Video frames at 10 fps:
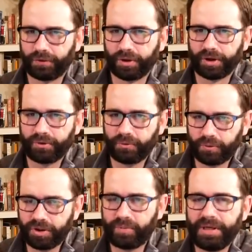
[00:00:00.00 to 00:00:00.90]
for
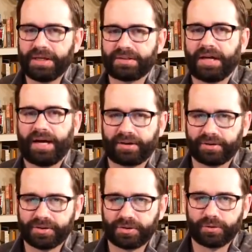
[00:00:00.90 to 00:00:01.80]
would be
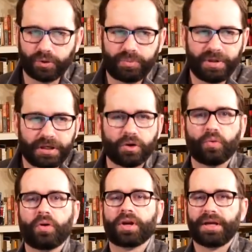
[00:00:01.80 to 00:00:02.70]
attackers or would be
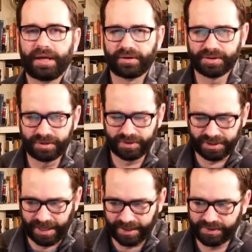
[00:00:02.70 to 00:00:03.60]
coordinators of
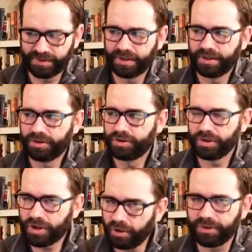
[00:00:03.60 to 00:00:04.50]
attacks
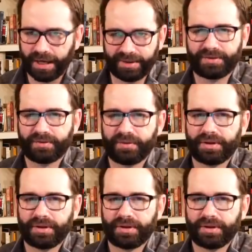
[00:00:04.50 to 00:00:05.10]
to know that.